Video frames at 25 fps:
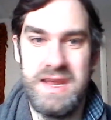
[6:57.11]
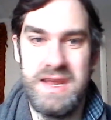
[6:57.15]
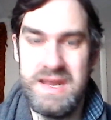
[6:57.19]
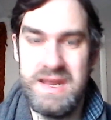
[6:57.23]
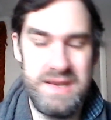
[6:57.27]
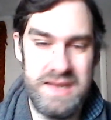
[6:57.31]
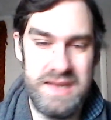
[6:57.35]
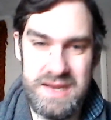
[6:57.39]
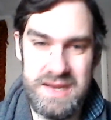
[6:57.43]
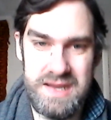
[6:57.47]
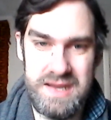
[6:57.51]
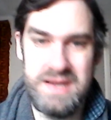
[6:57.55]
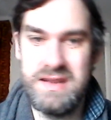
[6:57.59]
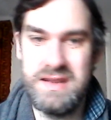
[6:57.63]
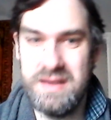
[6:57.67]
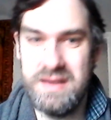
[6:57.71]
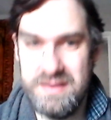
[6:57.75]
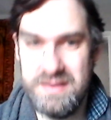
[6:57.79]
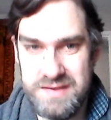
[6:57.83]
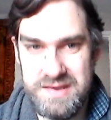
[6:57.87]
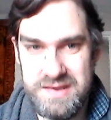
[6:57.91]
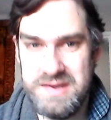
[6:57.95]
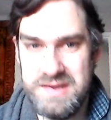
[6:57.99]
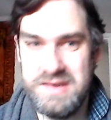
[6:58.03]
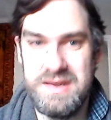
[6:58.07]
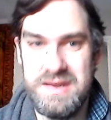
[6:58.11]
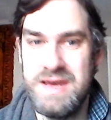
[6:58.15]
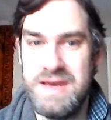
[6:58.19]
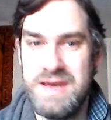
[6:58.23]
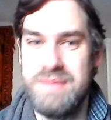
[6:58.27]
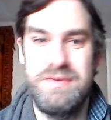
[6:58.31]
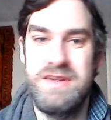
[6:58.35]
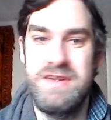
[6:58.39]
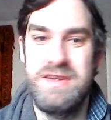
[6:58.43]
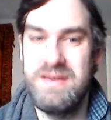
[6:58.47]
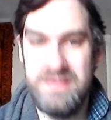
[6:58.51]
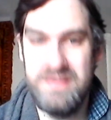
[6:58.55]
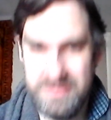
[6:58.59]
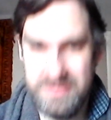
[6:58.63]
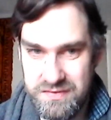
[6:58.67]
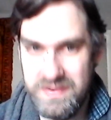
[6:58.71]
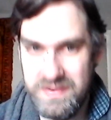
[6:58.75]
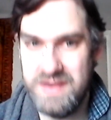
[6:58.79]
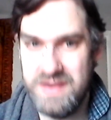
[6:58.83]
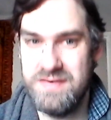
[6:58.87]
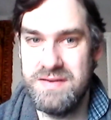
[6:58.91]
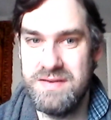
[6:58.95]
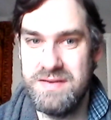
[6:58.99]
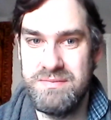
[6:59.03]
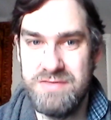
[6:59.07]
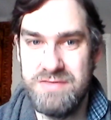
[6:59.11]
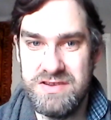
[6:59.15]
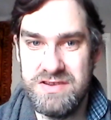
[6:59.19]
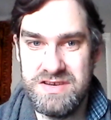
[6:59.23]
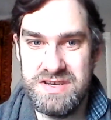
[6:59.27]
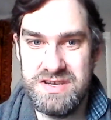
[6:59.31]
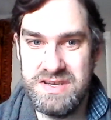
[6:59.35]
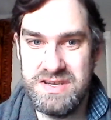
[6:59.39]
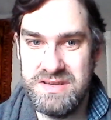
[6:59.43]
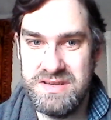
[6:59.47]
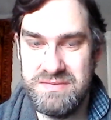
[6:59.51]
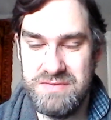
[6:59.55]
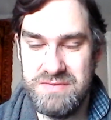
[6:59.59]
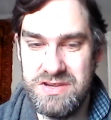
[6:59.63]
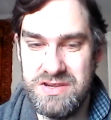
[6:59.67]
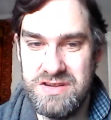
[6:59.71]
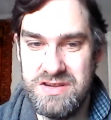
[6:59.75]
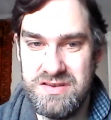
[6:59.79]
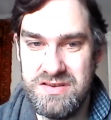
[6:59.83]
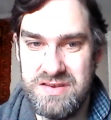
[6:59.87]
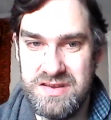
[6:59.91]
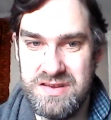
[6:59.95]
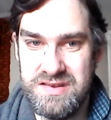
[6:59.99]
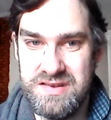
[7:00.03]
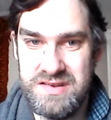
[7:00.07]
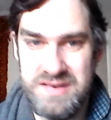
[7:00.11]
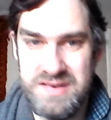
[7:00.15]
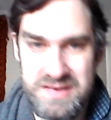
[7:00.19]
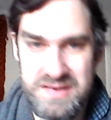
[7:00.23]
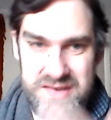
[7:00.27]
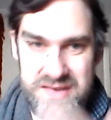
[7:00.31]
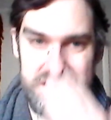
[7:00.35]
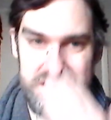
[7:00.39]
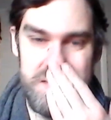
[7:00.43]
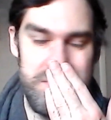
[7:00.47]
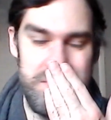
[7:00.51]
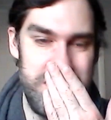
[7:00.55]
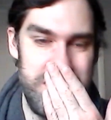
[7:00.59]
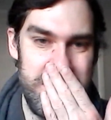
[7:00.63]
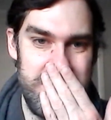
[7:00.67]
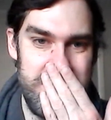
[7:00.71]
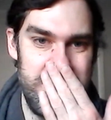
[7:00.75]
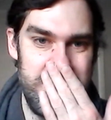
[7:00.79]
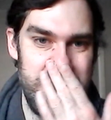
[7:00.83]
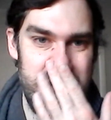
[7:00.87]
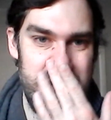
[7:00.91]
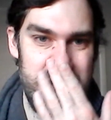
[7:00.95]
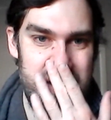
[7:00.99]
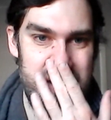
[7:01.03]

And then it cuts to Debbie, who's very much in the mood and sleeping.